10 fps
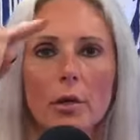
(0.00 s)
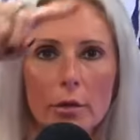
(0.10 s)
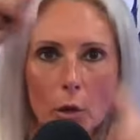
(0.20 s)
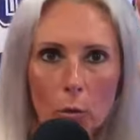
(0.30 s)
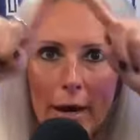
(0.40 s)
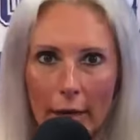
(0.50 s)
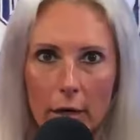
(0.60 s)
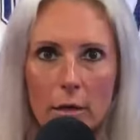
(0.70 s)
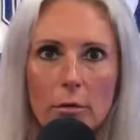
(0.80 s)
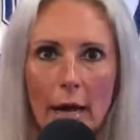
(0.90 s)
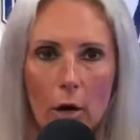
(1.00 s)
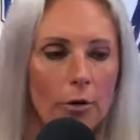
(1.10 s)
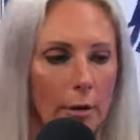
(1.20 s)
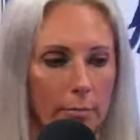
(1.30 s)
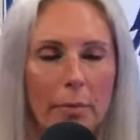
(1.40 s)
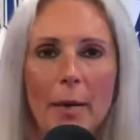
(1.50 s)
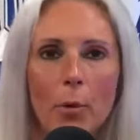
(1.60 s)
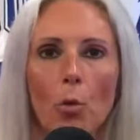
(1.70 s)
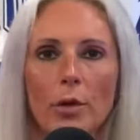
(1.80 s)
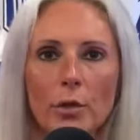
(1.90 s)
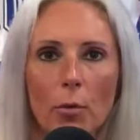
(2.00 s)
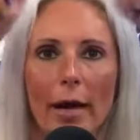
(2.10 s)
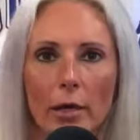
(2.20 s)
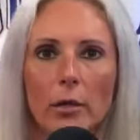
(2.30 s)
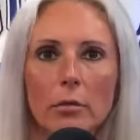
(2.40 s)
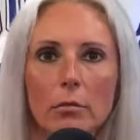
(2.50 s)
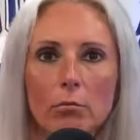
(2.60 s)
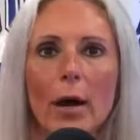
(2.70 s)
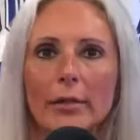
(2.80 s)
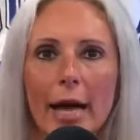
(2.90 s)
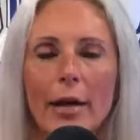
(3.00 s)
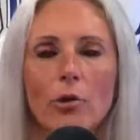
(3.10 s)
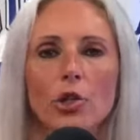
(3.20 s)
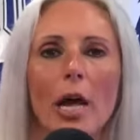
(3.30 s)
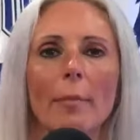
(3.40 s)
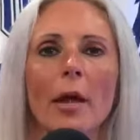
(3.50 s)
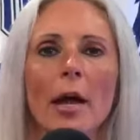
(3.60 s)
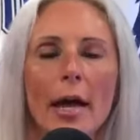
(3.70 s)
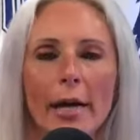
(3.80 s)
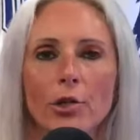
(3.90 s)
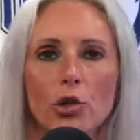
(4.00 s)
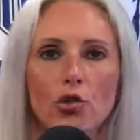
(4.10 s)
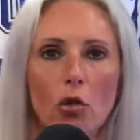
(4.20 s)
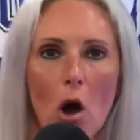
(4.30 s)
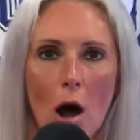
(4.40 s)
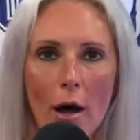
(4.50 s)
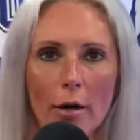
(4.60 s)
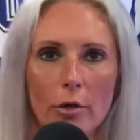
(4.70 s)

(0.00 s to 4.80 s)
the rink, or the paper was the rink, rectangle shape, and just draw.